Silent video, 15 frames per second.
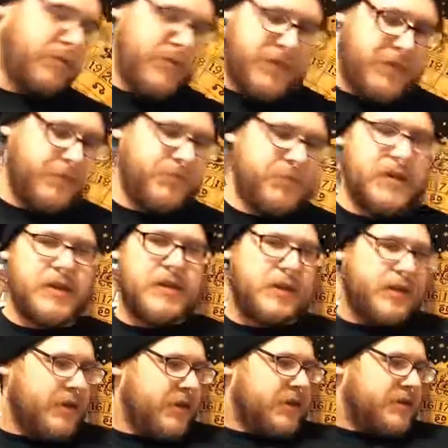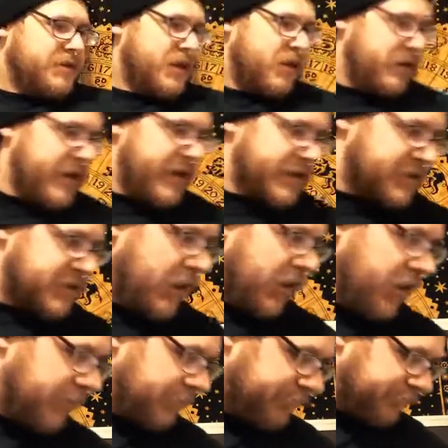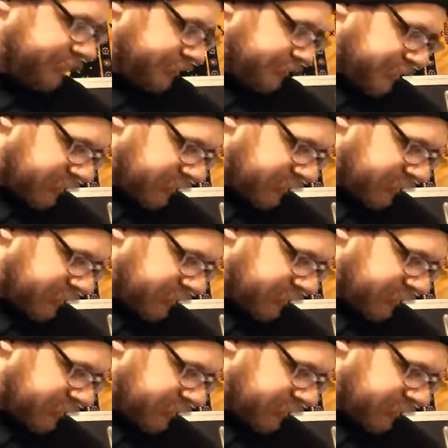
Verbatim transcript: for me. So yes, um,